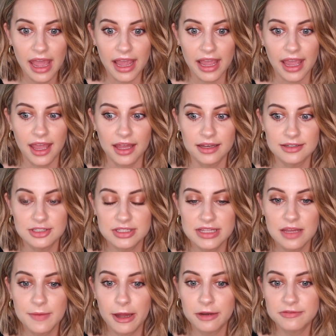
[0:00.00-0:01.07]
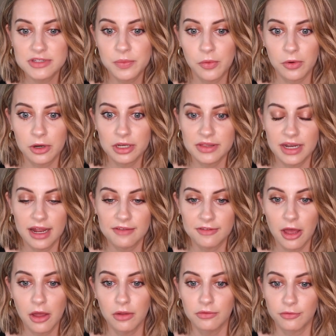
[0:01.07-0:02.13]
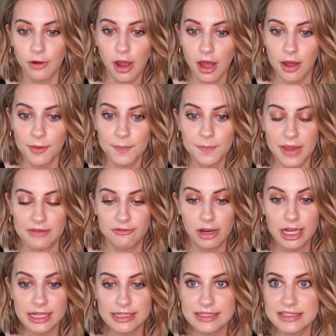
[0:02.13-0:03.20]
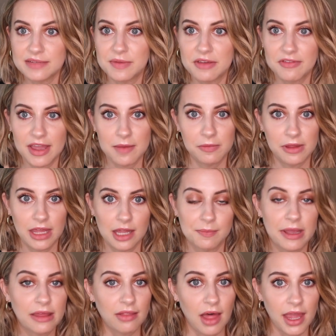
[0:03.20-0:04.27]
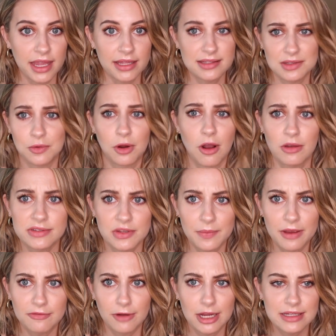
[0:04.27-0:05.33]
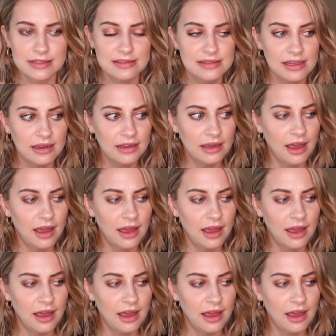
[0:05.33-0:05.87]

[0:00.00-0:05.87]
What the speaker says: and just the amount of support that I felt from my friends and my family and my clients, who are also my friends,